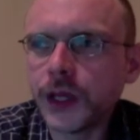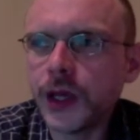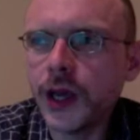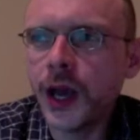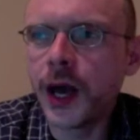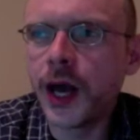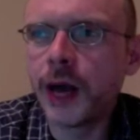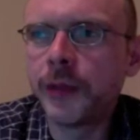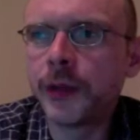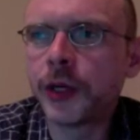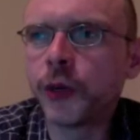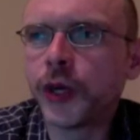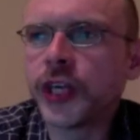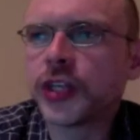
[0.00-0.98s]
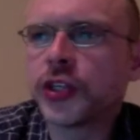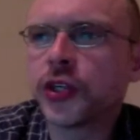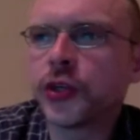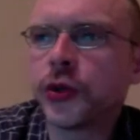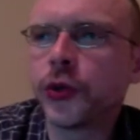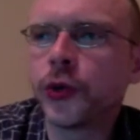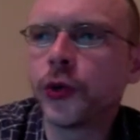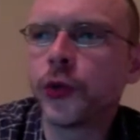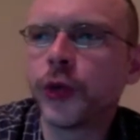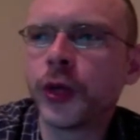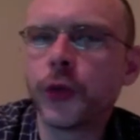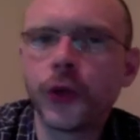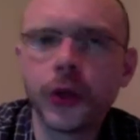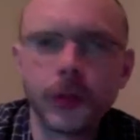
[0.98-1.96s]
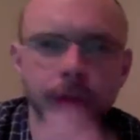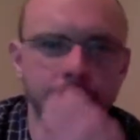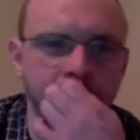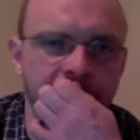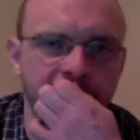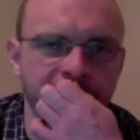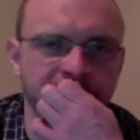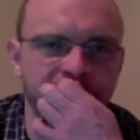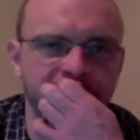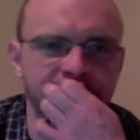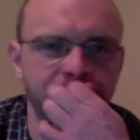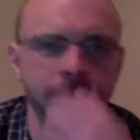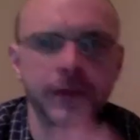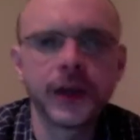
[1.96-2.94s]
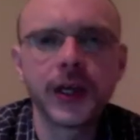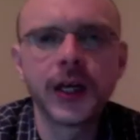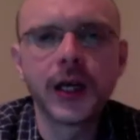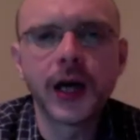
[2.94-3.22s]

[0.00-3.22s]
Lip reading: But in week 2, we will be on kind of,